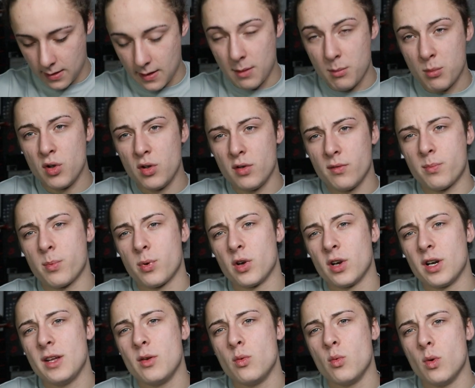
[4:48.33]
They move
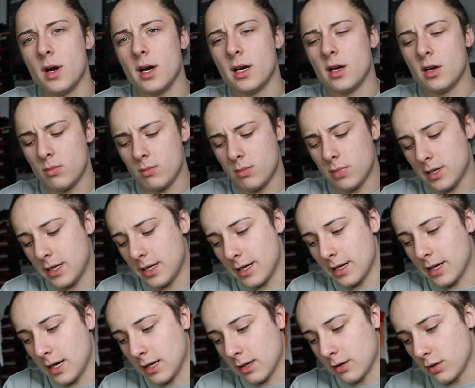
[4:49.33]
pretty well,
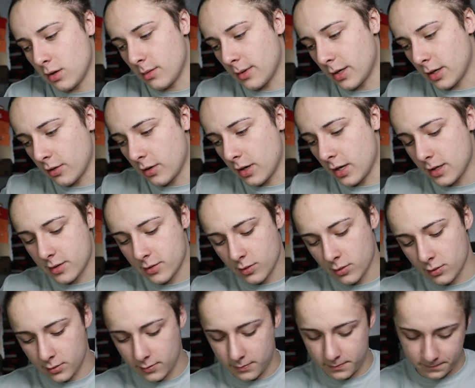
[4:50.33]
but I don't know about grade
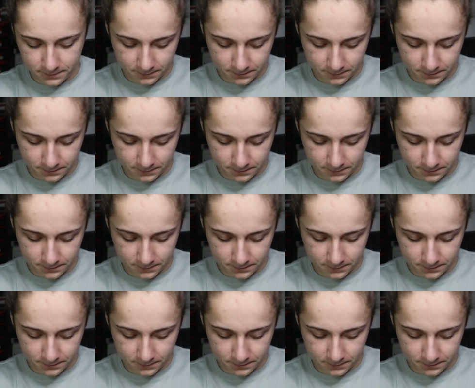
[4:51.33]
school